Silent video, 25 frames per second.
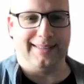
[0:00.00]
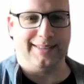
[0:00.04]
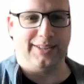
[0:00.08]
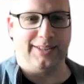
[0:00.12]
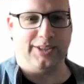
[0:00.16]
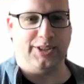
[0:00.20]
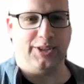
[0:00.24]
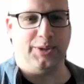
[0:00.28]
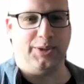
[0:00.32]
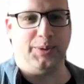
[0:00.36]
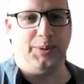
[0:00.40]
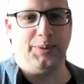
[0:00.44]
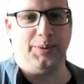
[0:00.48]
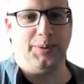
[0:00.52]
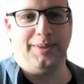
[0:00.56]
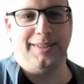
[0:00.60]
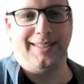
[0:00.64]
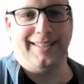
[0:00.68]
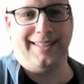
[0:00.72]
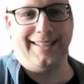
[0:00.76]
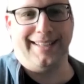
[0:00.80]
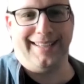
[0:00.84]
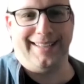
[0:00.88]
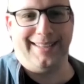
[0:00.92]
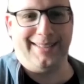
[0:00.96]
to
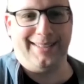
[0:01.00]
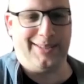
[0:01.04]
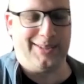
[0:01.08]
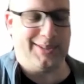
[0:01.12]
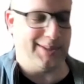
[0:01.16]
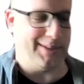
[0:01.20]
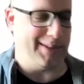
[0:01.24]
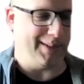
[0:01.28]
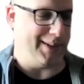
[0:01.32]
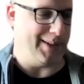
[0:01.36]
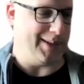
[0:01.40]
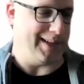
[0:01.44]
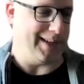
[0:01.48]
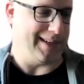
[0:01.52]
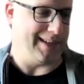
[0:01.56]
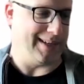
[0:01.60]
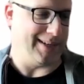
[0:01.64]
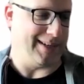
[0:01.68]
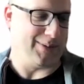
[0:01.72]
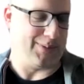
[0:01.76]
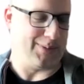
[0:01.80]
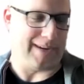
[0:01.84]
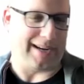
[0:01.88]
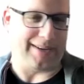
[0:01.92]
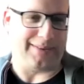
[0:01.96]
today's
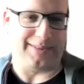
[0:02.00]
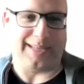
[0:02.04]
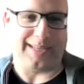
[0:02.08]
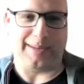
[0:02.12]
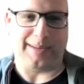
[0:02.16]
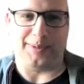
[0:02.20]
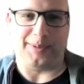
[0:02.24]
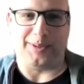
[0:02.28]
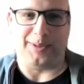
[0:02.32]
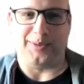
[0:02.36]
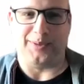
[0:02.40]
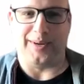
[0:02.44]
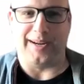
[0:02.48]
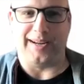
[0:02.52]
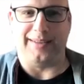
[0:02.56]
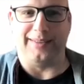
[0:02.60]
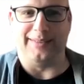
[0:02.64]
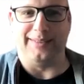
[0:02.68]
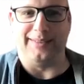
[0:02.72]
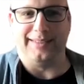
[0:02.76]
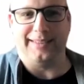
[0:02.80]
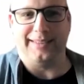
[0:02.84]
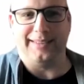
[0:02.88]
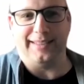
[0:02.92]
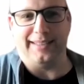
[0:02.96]
roundtable
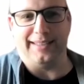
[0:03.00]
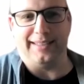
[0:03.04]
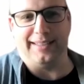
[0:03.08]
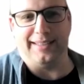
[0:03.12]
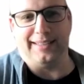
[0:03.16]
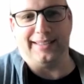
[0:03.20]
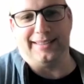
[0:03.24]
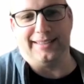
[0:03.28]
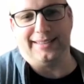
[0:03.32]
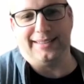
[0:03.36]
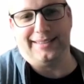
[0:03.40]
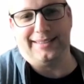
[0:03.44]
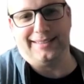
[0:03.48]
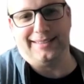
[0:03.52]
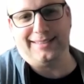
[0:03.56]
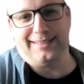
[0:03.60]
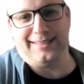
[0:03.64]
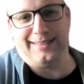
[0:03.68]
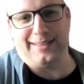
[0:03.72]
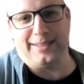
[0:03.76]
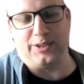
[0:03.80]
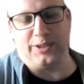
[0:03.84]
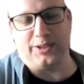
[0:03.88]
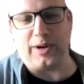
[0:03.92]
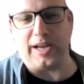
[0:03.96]
around
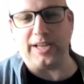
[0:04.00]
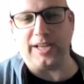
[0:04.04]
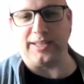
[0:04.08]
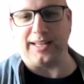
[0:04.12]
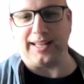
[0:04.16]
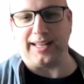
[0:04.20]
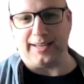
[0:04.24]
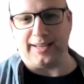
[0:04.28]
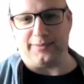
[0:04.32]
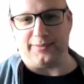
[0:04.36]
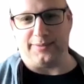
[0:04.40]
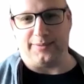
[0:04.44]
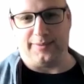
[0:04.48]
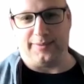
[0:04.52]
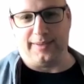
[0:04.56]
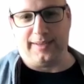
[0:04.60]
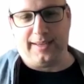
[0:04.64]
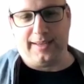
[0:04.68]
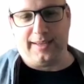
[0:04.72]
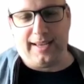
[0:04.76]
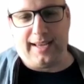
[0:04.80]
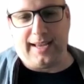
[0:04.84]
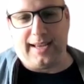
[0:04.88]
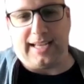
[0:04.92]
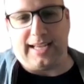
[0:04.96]
grad life
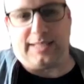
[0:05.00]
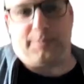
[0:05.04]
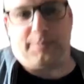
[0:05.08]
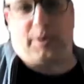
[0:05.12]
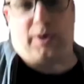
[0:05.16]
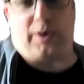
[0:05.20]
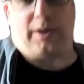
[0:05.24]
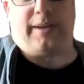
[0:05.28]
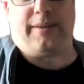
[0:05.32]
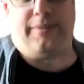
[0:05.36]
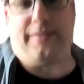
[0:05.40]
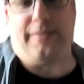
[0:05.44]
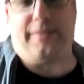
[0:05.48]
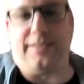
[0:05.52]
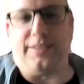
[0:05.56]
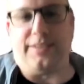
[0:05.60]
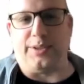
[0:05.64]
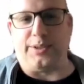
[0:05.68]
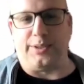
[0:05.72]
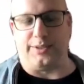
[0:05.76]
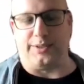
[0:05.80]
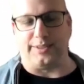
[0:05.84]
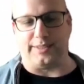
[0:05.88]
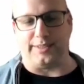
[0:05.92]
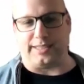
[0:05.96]
as part of this
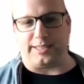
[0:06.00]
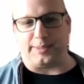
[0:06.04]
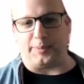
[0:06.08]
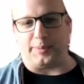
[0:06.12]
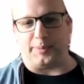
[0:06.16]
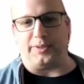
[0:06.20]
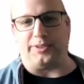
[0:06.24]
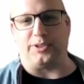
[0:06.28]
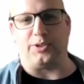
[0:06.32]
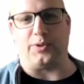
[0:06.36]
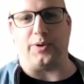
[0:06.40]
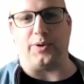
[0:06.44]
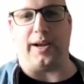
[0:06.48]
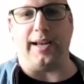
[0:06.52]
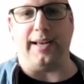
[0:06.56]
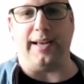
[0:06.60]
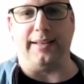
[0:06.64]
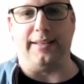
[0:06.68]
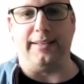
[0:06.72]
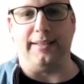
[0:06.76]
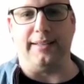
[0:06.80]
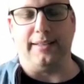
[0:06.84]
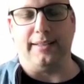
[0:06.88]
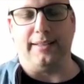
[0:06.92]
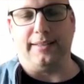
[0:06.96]
year's Experience
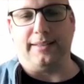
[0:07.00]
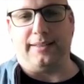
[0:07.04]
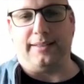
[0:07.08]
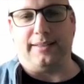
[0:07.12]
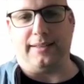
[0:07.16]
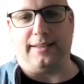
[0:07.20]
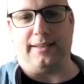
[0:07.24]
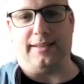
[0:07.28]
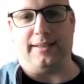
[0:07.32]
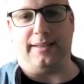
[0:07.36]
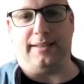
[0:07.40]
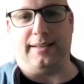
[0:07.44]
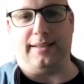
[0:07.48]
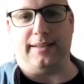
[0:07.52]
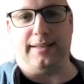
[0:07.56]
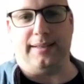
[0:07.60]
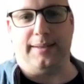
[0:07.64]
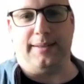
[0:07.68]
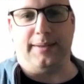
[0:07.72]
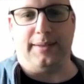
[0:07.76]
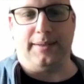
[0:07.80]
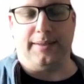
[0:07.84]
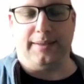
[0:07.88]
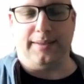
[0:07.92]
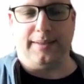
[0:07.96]
Grad
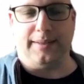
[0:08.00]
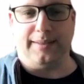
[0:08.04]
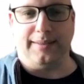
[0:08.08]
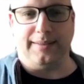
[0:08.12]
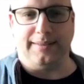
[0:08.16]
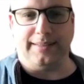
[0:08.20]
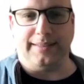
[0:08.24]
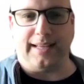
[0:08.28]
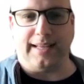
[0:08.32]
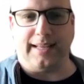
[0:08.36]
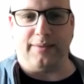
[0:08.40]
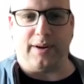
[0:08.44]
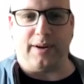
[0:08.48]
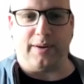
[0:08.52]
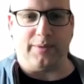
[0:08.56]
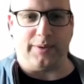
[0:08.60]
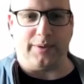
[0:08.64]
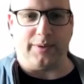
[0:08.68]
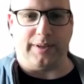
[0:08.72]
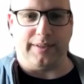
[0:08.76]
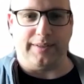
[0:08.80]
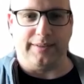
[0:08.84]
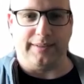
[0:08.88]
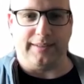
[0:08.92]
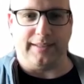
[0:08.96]
set of
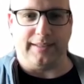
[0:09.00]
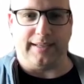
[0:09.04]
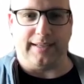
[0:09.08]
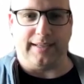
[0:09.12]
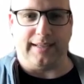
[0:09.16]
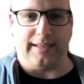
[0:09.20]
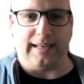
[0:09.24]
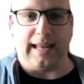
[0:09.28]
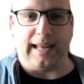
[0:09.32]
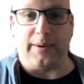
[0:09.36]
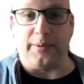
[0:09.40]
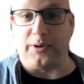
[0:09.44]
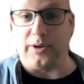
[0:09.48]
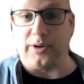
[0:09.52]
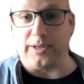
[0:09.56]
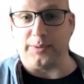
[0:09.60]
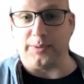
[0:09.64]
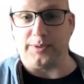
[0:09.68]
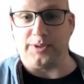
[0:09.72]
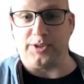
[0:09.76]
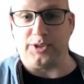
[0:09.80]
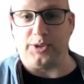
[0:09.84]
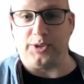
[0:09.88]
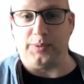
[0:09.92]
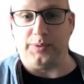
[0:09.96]
offerings, allowing
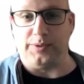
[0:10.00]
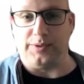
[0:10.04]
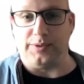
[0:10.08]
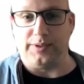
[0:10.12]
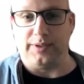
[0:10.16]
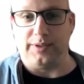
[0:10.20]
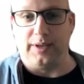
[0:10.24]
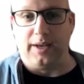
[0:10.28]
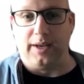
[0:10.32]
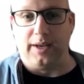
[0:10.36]
graduate students